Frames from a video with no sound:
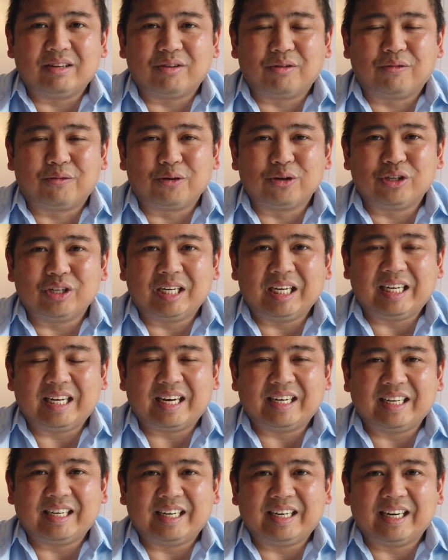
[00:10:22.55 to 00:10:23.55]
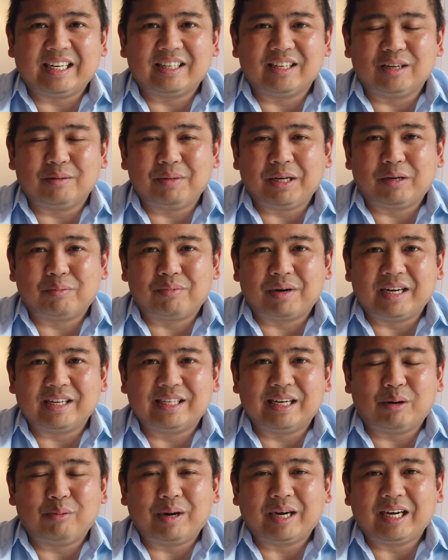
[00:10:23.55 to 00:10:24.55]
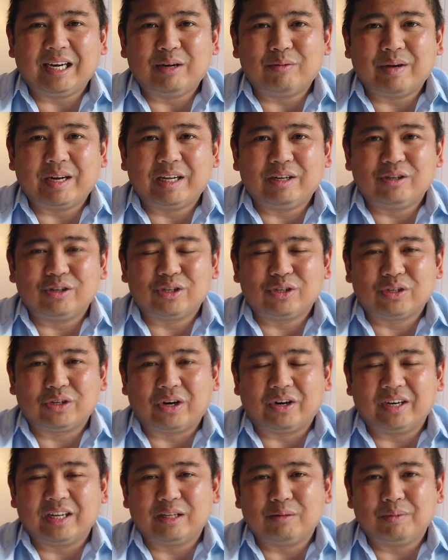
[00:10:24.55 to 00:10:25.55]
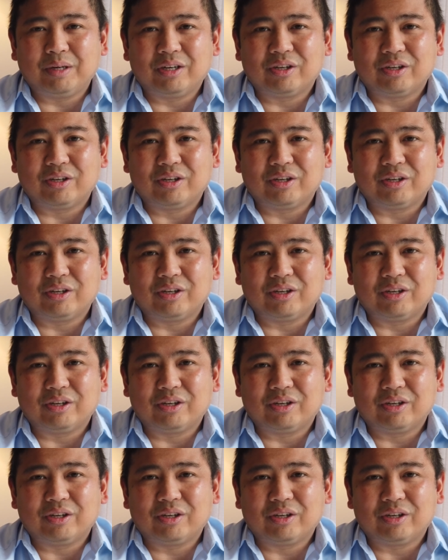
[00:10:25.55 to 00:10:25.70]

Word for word: Unfortunately, I didn't get the big price directly when I just started,